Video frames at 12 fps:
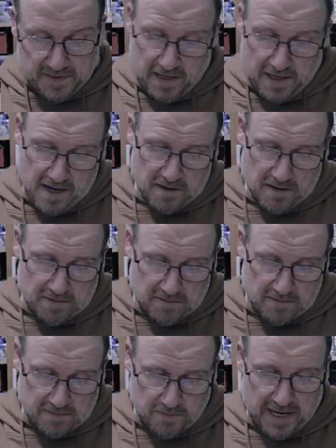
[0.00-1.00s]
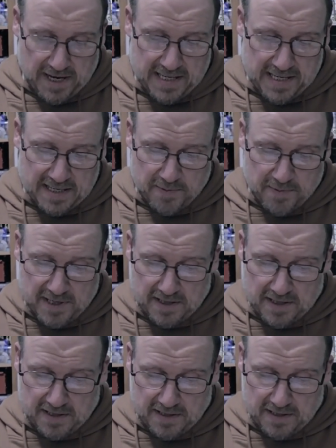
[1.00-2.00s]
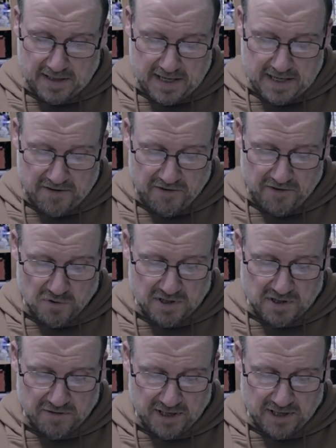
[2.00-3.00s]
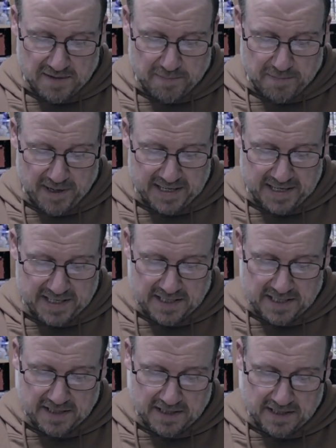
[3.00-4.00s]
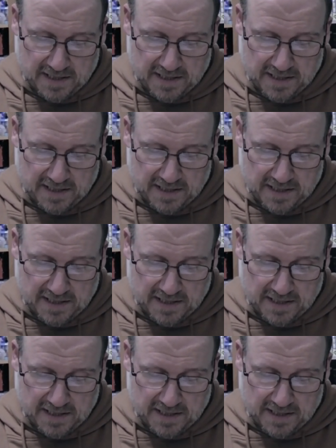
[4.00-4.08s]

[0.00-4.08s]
oh, we end up at, at a fortified base.